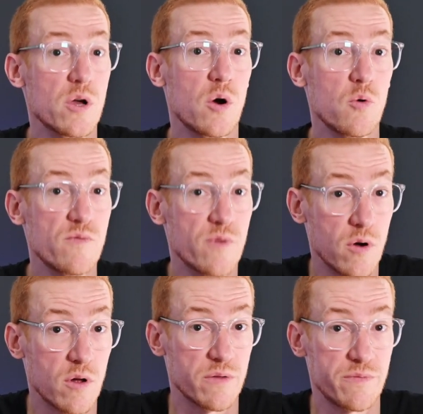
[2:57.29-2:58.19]

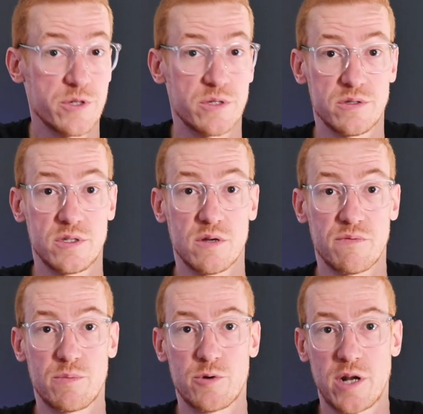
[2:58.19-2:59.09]
overall efficiency of
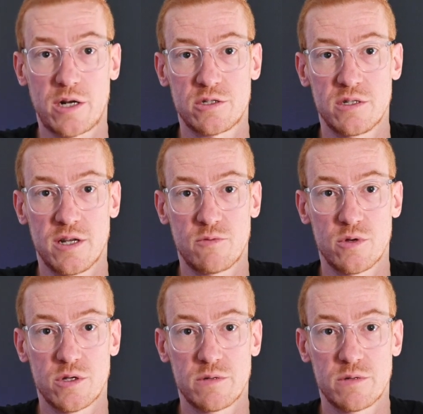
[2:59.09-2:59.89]
the production network.